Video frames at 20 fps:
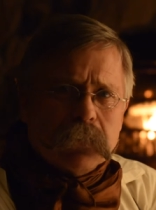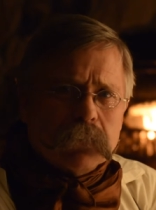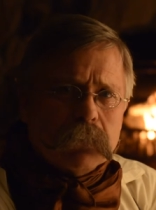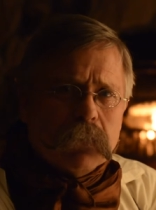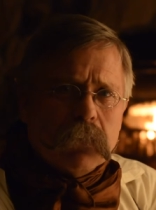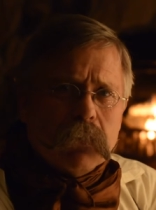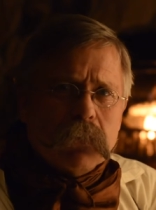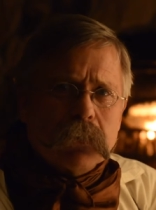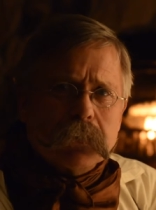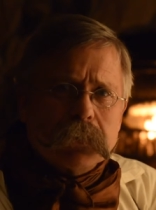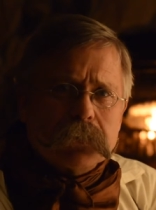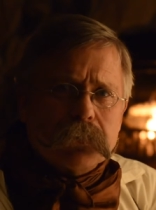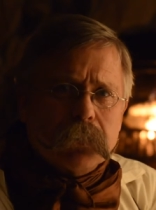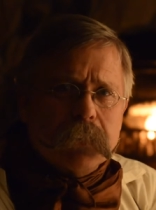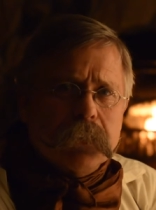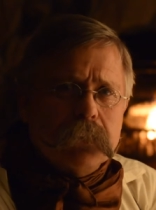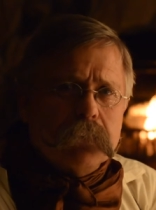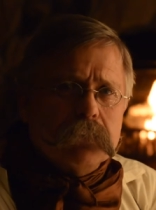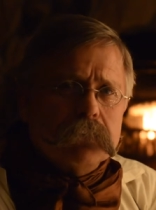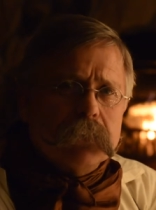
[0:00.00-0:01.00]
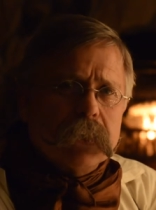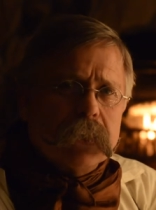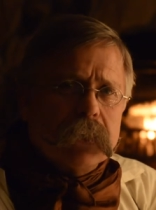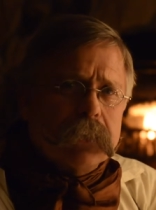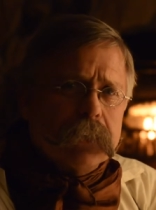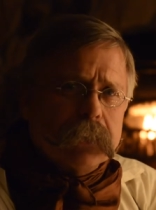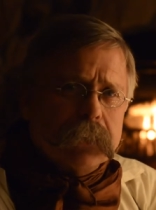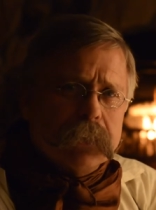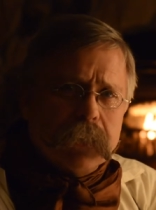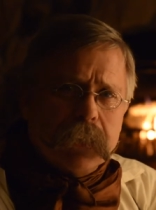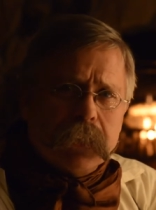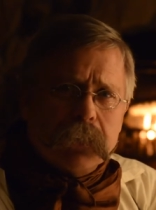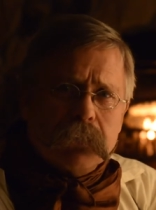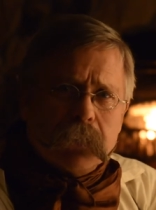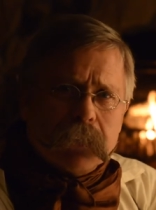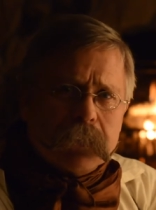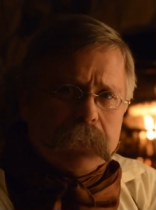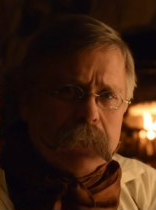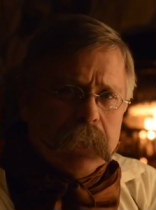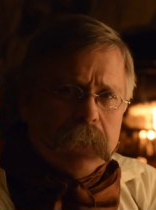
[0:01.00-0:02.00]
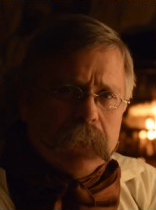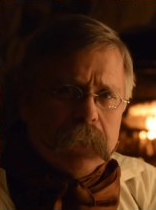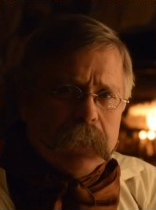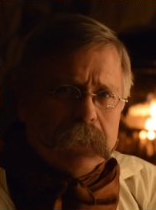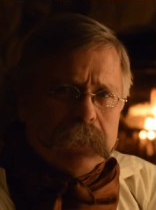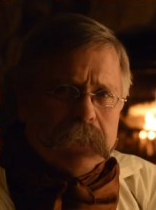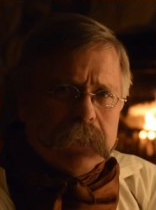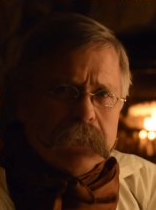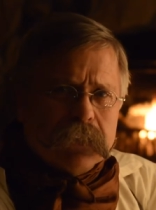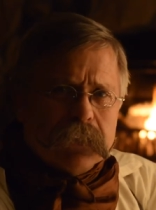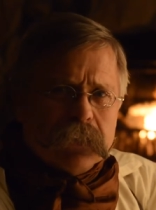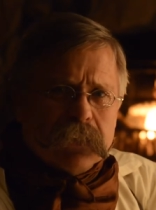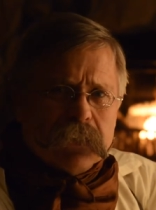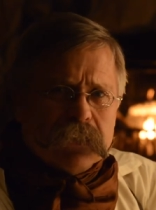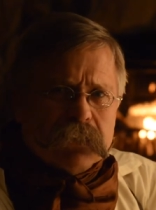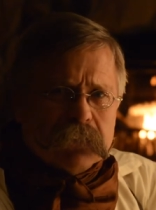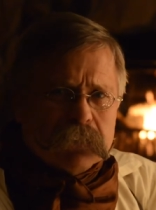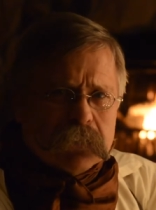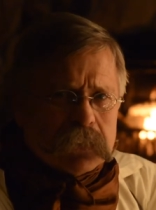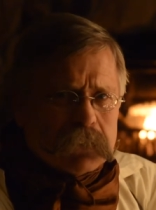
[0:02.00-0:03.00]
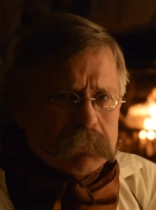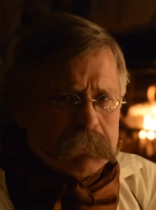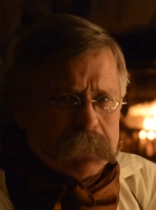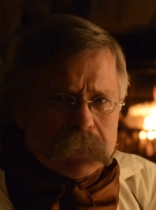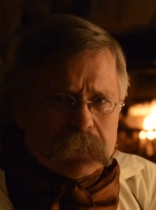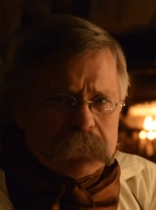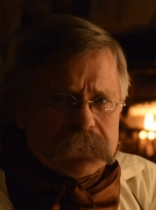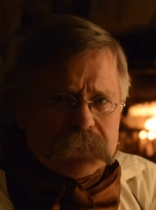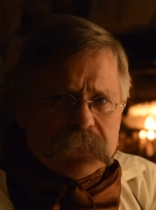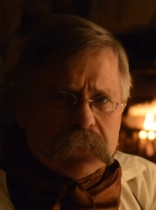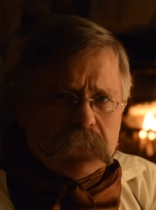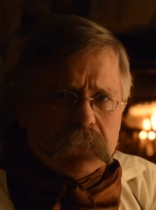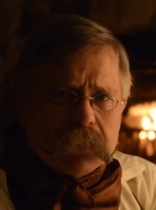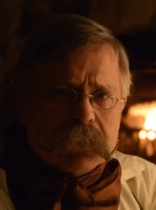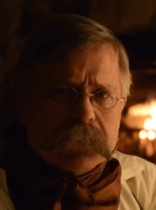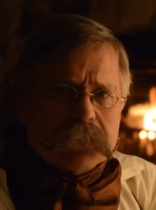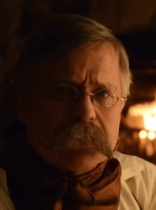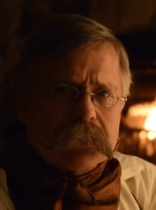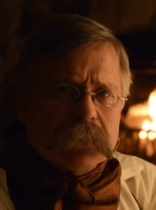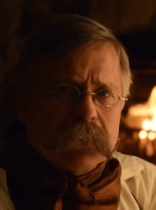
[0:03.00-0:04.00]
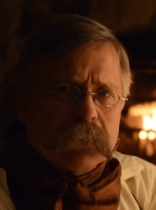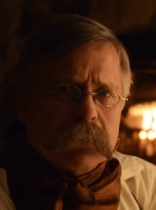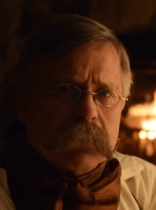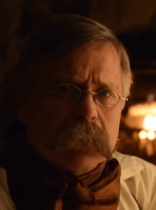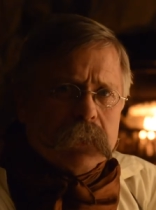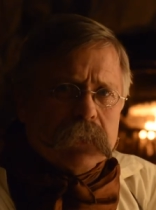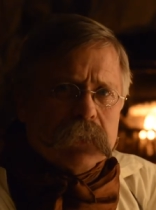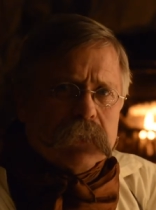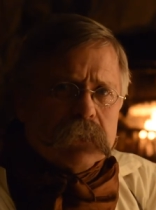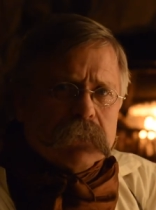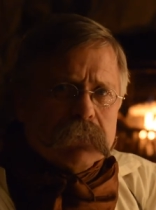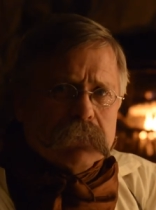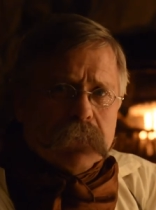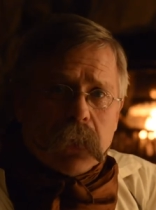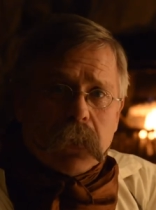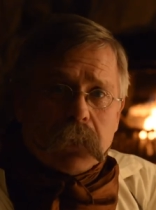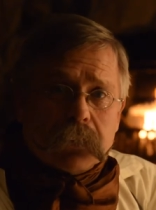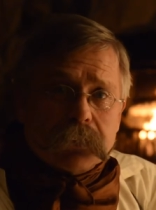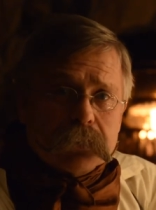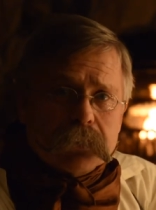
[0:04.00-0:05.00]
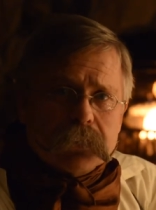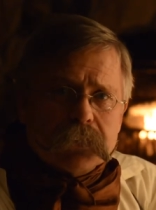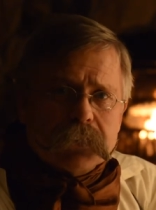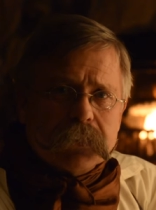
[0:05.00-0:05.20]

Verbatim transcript: along as we do day to day with little Bill's illness and doctors